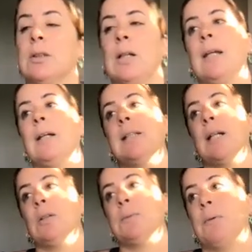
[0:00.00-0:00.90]
So color
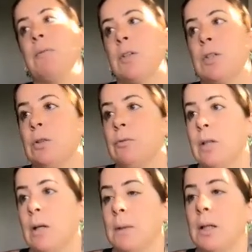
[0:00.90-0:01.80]
cycles prefer 2
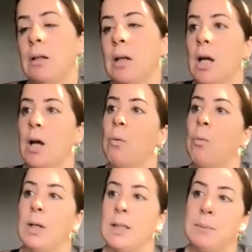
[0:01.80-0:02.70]
phenomena.
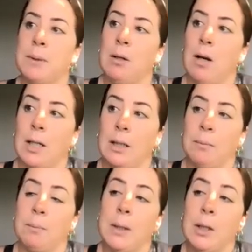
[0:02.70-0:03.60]
One is
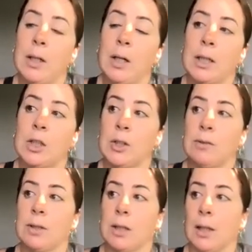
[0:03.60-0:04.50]
periodic
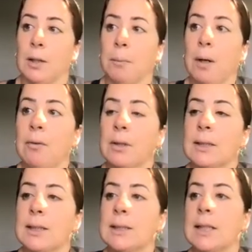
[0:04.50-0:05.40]
shifts in color
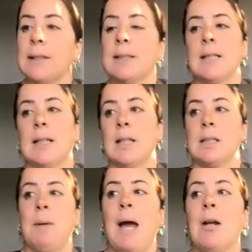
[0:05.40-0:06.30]
preferences, and the second
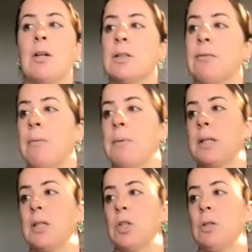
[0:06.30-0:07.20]
is patterns of
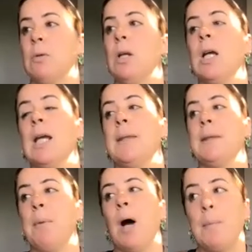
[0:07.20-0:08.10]
repetition in
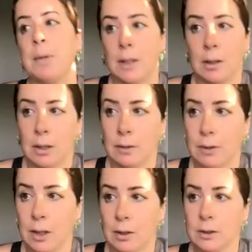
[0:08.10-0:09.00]
the popularity of
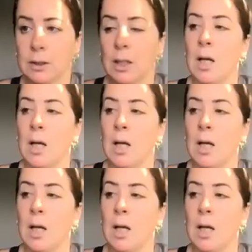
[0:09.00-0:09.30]
colors.